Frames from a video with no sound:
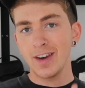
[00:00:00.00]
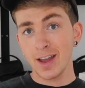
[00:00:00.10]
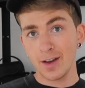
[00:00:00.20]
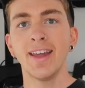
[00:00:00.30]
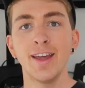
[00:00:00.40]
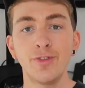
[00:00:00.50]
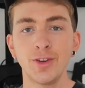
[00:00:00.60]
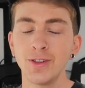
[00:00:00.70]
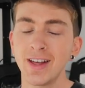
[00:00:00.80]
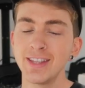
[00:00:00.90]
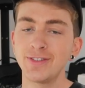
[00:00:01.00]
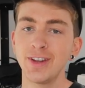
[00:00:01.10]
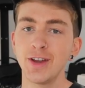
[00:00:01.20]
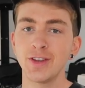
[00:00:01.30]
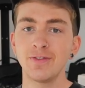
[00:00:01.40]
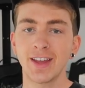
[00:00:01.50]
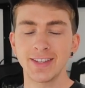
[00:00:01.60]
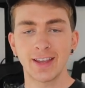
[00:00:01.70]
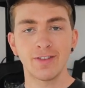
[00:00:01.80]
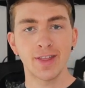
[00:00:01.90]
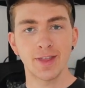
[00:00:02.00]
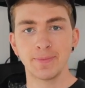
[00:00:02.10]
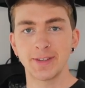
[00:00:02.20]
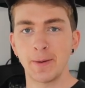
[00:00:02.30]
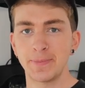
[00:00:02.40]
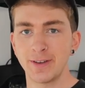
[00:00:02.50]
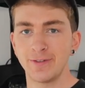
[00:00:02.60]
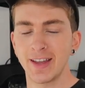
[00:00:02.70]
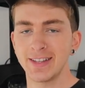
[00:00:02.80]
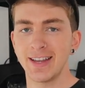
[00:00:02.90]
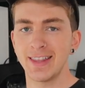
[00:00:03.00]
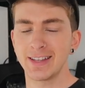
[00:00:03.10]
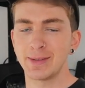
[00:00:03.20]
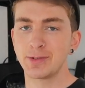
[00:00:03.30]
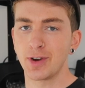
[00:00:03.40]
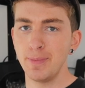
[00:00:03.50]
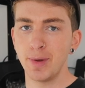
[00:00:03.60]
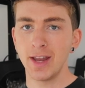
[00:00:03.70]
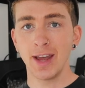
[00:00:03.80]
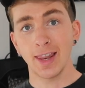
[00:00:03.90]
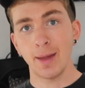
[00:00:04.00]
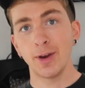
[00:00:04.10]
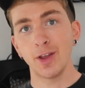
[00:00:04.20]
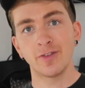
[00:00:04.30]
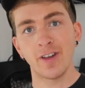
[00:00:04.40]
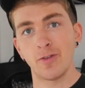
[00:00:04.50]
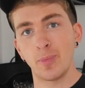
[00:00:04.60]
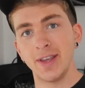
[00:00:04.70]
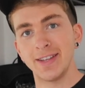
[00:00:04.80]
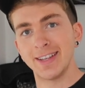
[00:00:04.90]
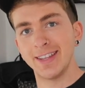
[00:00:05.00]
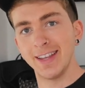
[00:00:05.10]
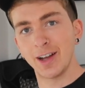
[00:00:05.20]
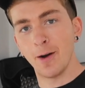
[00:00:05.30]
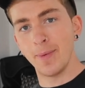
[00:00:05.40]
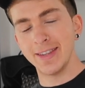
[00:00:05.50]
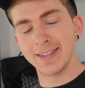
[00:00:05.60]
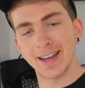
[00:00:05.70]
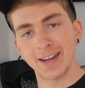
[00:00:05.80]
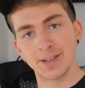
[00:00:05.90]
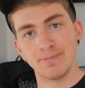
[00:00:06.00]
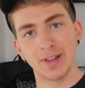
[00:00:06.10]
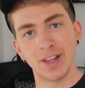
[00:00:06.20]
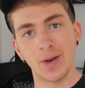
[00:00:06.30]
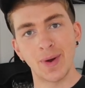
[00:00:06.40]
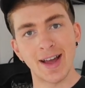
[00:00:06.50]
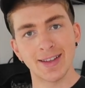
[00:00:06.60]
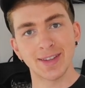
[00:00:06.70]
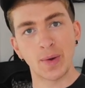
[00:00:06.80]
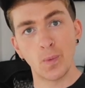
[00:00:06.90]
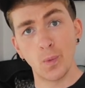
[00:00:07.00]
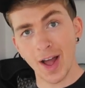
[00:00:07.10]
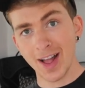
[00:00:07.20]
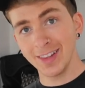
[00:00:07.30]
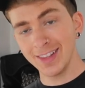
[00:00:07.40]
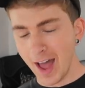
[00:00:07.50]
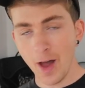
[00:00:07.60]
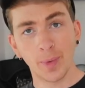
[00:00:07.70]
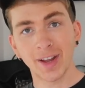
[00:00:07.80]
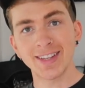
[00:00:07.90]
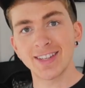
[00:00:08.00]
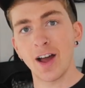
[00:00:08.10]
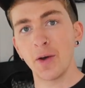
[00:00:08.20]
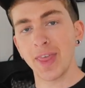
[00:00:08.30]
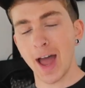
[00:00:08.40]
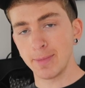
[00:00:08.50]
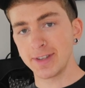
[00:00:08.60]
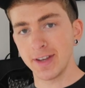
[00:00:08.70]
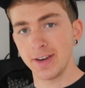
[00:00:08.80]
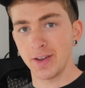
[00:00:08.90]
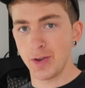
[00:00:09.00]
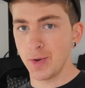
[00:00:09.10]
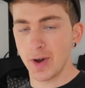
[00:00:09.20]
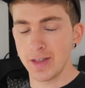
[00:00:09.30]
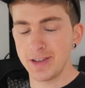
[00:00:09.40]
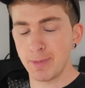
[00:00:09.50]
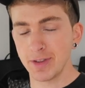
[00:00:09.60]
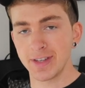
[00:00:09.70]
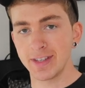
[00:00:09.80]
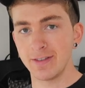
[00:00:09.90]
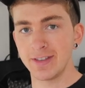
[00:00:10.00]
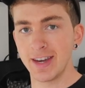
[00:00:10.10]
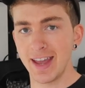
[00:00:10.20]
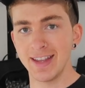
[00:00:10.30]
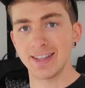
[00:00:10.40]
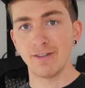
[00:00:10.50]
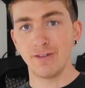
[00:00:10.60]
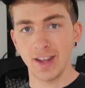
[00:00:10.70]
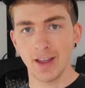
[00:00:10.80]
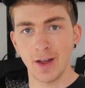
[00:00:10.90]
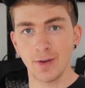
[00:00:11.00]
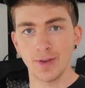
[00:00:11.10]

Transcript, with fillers: video. If you do like this video, don't forget to give it a thumbs up, don't forget to hit that subscribe button, and let me know your favourite piece in the comment section below as well. Uh, we're going to start with Amazon, who are the sponsors of today's video.